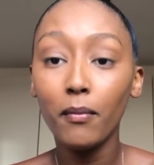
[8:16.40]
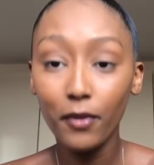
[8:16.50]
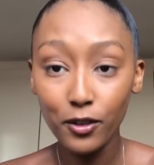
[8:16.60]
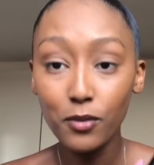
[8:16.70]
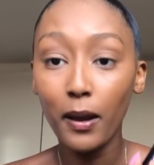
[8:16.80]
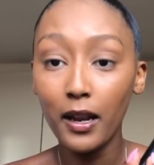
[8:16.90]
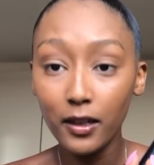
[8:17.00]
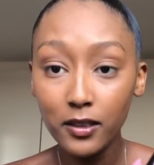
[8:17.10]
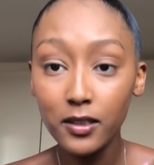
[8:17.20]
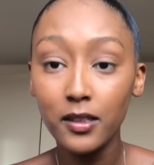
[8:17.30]
this
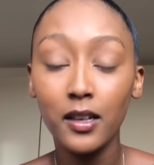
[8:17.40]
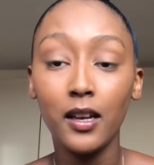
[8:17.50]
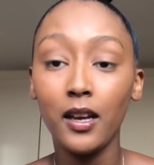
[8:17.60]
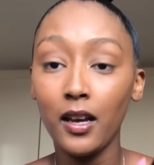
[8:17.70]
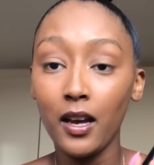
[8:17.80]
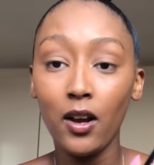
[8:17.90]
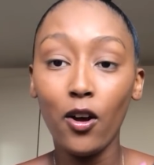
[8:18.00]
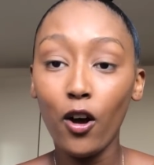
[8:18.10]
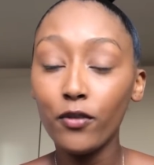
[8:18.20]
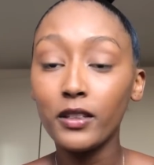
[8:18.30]
palette
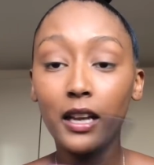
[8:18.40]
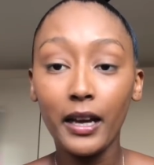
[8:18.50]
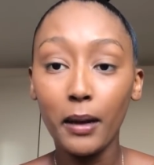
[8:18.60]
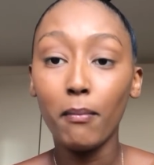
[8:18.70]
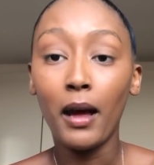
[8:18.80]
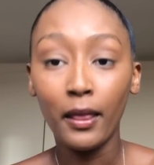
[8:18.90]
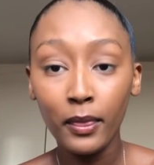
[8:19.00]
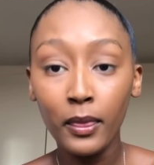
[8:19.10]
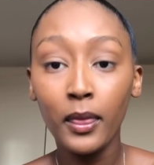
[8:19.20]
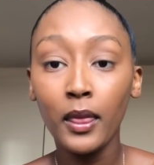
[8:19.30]
after like a
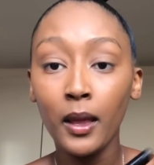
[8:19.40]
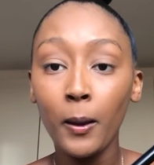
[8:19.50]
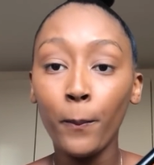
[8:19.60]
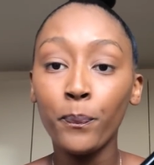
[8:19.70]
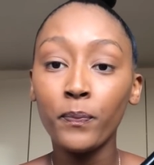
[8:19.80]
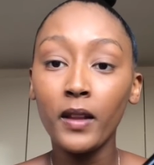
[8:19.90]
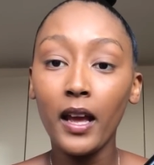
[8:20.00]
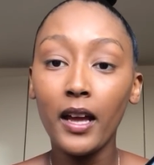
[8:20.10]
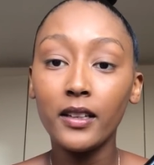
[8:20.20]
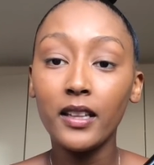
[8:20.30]
month.
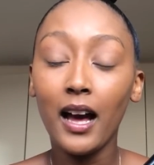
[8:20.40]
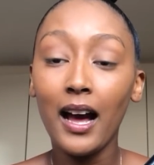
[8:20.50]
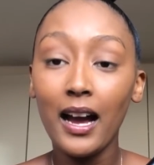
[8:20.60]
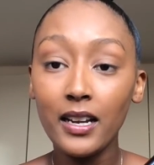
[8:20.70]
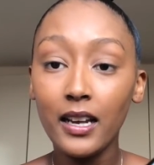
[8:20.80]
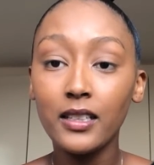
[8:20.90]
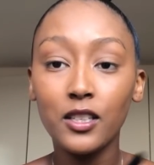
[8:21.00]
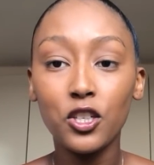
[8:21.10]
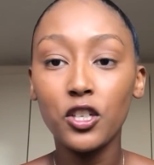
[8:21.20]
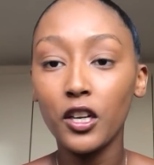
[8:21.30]
And the
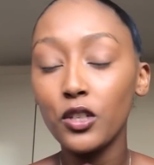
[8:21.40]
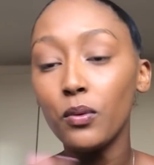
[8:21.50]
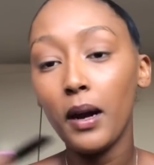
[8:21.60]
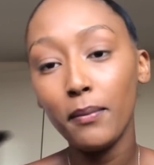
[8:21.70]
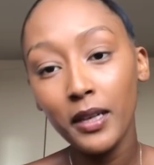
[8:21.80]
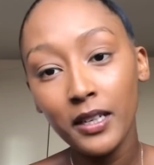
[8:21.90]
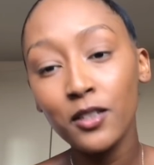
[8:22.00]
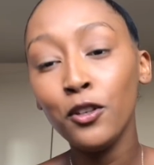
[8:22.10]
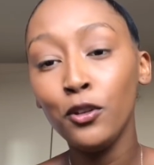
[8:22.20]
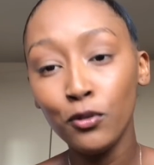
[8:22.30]
highlighting shade, I mean, I
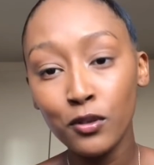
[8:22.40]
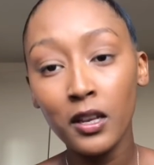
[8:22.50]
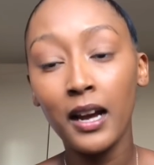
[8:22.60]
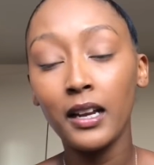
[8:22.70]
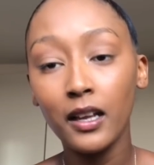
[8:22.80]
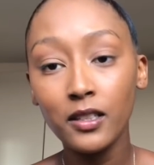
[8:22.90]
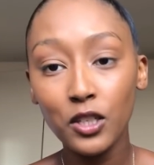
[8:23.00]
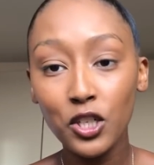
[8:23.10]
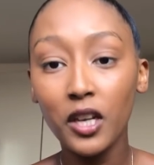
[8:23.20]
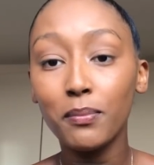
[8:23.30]
didn't use the
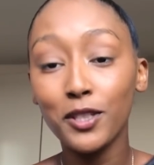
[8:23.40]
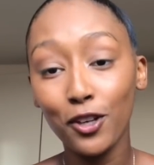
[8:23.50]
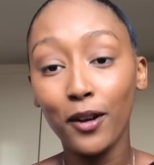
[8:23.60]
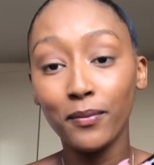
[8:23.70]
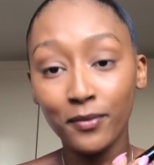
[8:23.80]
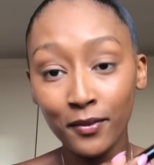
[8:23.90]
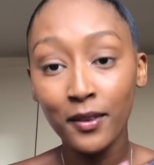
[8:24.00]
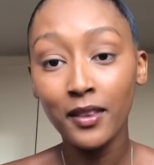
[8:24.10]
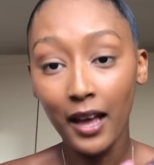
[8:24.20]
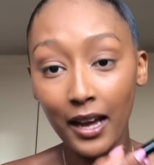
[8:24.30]
highlighting shade, but yeah,
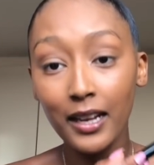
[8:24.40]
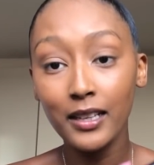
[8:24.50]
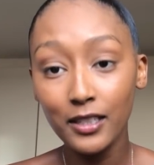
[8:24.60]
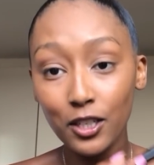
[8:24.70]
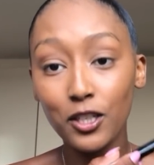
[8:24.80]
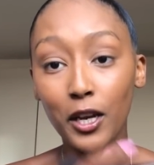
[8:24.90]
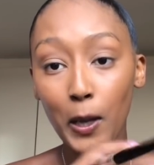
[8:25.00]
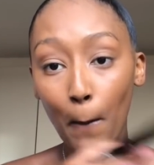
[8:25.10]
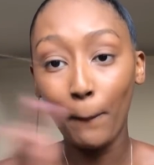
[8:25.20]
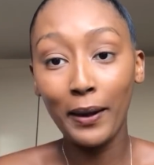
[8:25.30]
the highlighting
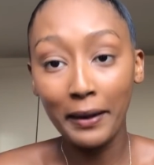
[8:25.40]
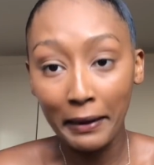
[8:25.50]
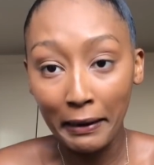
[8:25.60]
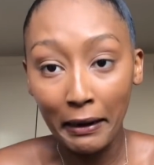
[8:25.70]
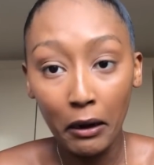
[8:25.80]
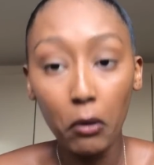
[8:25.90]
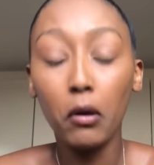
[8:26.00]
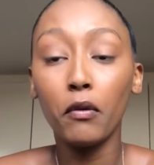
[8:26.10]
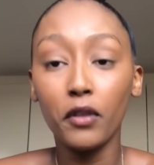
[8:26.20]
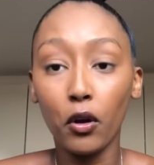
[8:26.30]
shade
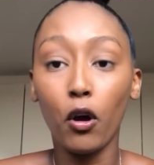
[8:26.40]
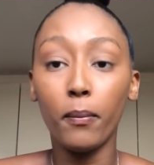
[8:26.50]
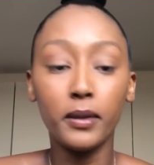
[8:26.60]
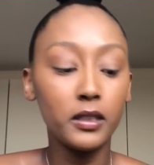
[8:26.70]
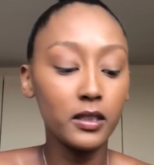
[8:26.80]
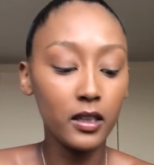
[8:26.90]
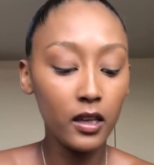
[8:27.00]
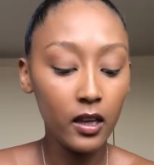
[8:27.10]
all over the carpet.